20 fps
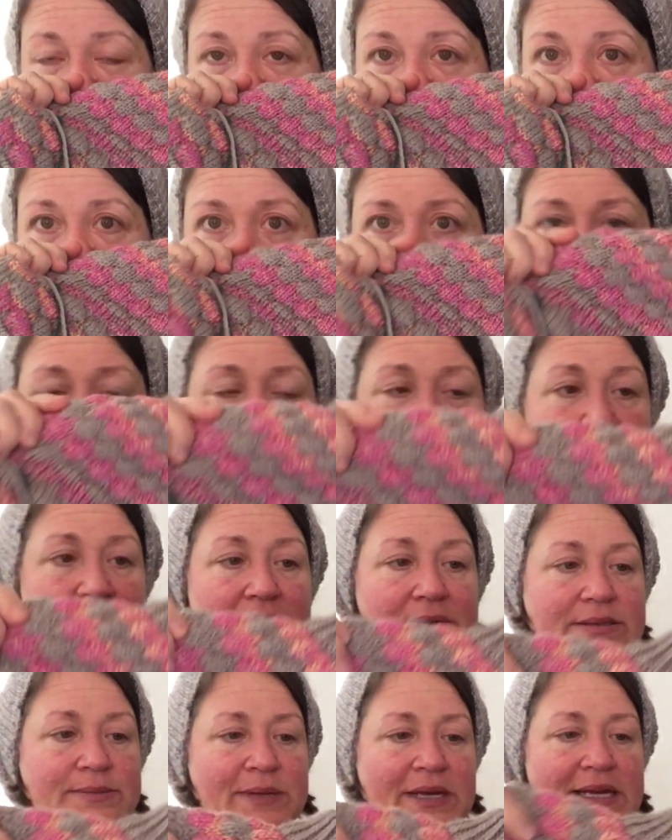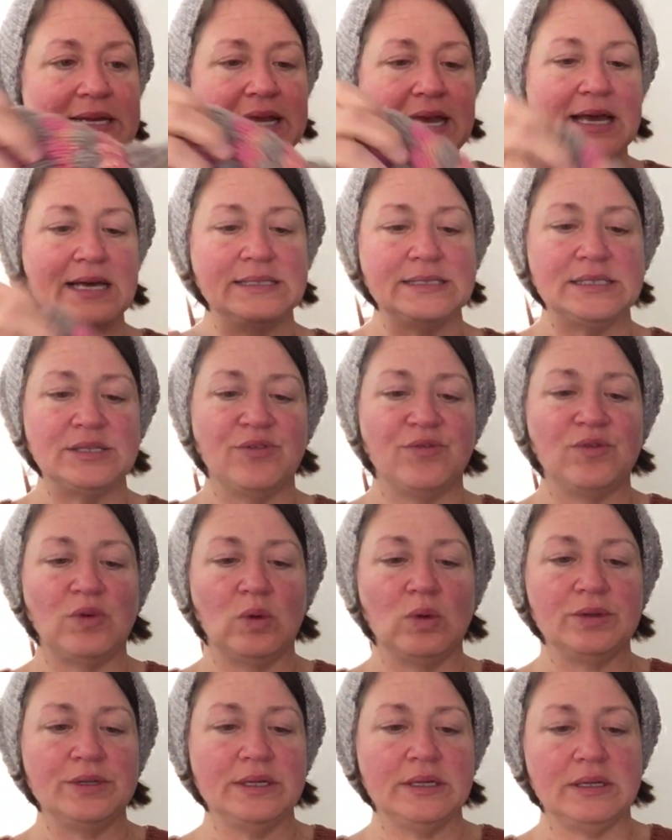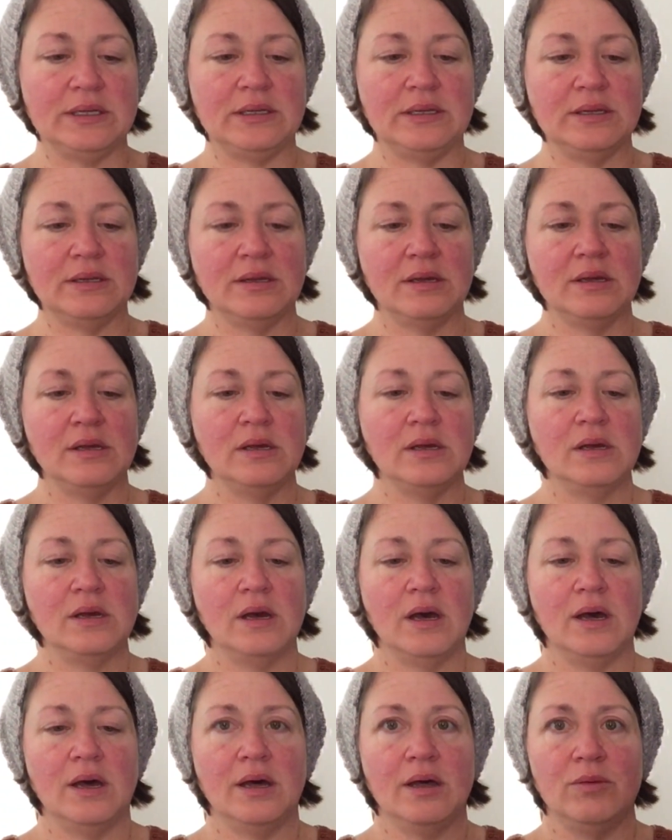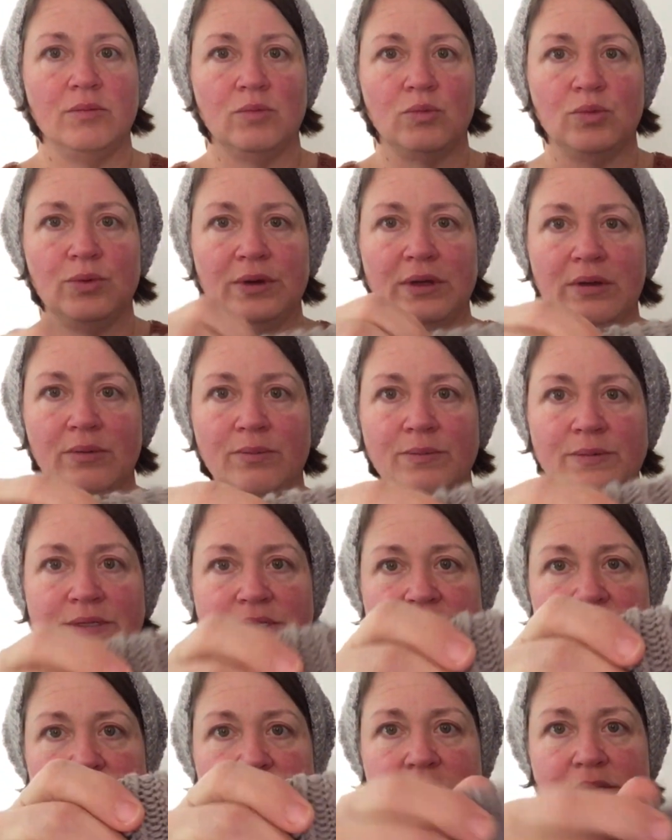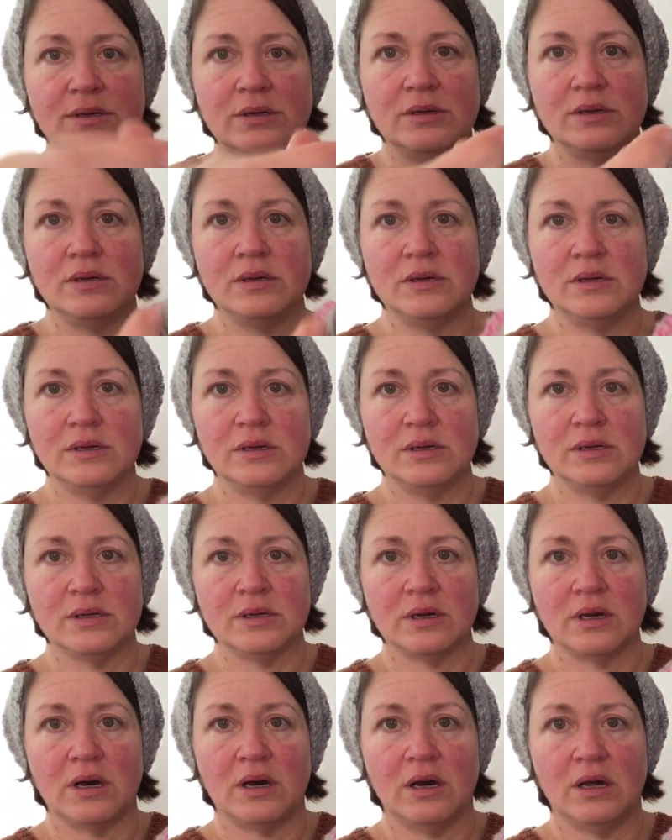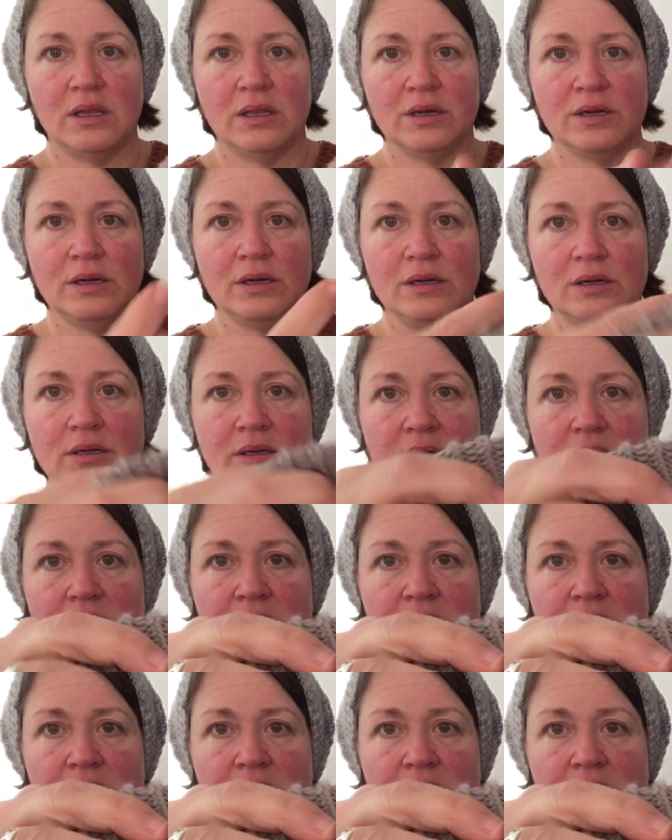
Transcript: That inspires me. And it has the folded, ribbed collar.